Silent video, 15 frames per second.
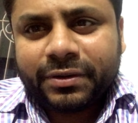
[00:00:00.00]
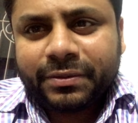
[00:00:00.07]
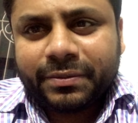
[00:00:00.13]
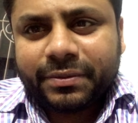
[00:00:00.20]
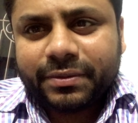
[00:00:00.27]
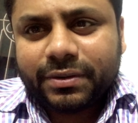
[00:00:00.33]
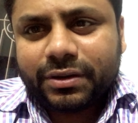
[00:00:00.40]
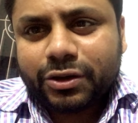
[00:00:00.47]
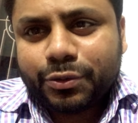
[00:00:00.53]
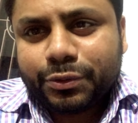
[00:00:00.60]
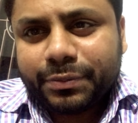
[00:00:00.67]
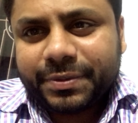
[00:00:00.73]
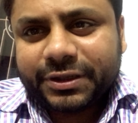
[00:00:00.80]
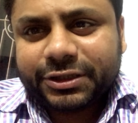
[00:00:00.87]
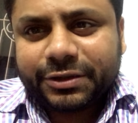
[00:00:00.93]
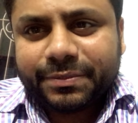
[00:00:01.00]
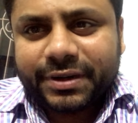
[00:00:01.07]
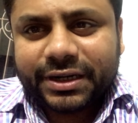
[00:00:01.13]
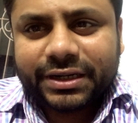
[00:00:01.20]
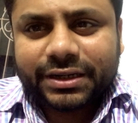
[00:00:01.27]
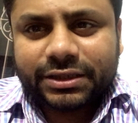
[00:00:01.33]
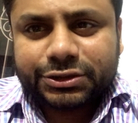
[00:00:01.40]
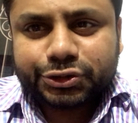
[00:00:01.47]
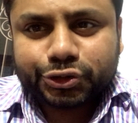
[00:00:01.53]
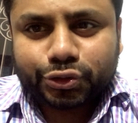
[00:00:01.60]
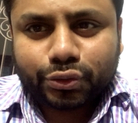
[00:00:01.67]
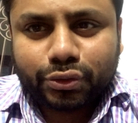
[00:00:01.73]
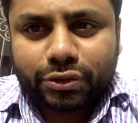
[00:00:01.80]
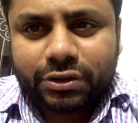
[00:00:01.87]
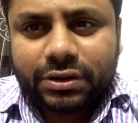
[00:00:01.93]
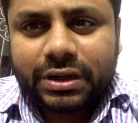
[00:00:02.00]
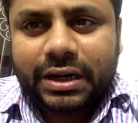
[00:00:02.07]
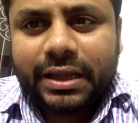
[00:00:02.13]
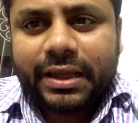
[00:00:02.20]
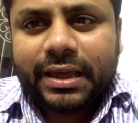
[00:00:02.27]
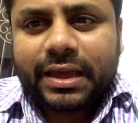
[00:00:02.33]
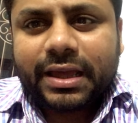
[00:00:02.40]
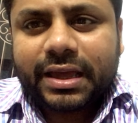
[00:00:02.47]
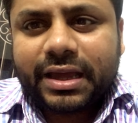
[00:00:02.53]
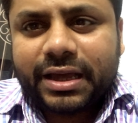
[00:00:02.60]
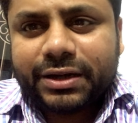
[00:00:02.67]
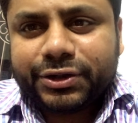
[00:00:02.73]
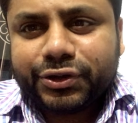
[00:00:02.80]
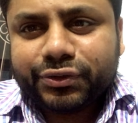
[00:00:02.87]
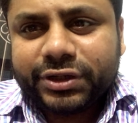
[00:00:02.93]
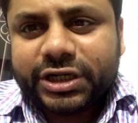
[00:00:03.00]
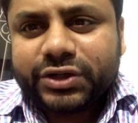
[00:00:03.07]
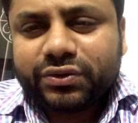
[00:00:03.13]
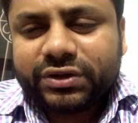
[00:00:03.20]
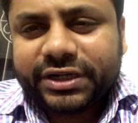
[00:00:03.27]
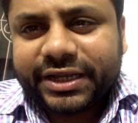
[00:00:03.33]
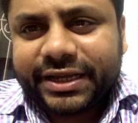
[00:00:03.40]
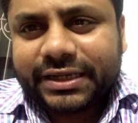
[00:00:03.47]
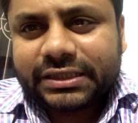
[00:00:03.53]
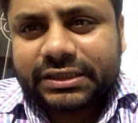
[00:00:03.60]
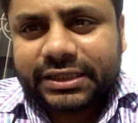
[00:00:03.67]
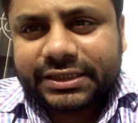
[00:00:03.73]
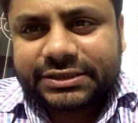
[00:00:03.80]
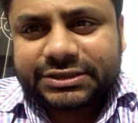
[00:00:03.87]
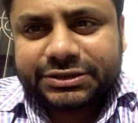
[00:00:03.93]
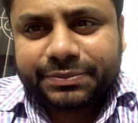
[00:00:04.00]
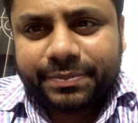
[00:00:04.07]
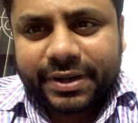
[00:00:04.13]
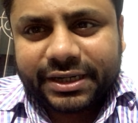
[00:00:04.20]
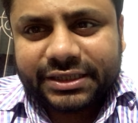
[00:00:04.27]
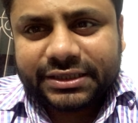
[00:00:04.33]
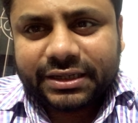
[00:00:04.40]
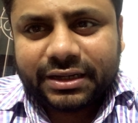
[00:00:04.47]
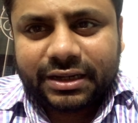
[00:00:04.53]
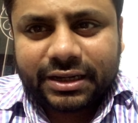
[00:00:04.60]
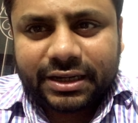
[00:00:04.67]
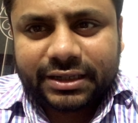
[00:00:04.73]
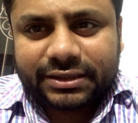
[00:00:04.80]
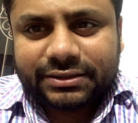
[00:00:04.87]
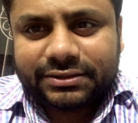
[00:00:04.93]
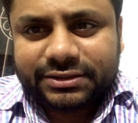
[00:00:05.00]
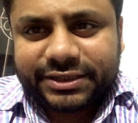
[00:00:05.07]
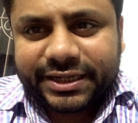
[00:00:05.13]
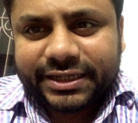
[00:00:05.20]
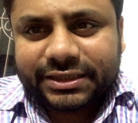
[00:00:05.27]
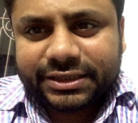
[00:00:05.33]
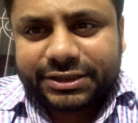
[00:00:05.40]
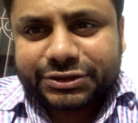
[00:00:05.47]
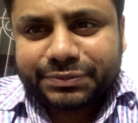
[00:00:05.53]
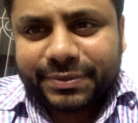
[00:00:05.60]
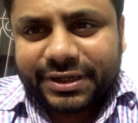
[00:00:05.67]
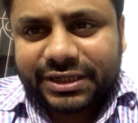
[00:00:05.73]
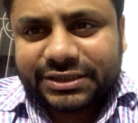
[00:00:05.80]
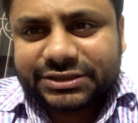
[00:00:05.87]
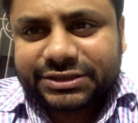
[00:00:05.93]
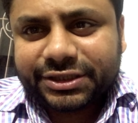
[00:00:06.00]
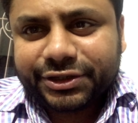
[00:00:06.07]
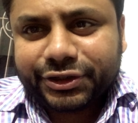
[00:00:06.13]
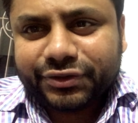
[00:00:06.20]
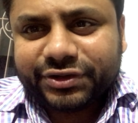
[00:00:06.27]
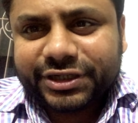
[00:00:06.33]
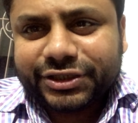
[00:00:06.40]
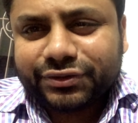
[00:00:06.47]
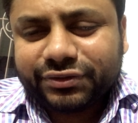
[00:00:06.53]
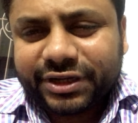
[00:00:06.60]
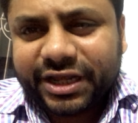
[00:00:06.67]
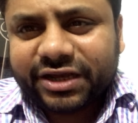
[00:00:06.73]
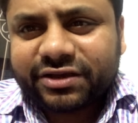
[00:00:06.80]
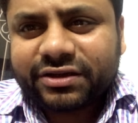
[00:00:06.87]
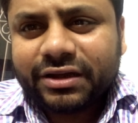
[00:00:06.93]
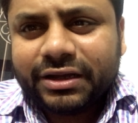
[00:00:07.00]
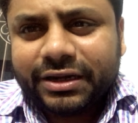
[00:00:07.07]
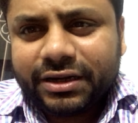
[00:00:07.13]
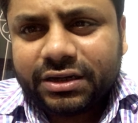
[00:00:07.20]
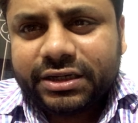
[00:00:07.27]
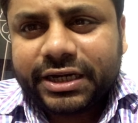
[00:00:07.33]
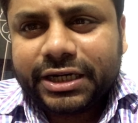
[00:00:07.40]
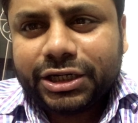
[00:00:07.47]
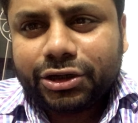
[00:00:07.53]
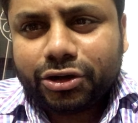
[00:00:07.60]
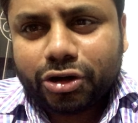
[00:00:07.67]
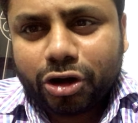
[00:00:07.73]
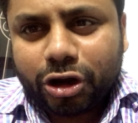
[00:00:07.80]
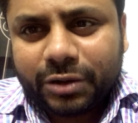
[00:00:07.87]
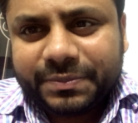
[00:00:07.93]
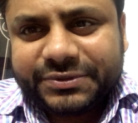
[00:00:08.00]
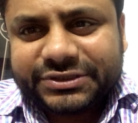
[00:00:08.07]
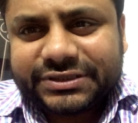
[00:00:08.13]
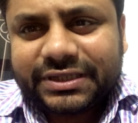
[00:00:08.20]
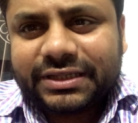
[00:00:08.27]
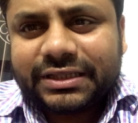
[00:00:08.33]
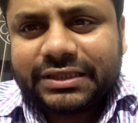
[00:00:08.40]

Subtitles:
homeopathy medical store, and you need to take this medicine. You need to take 10 drops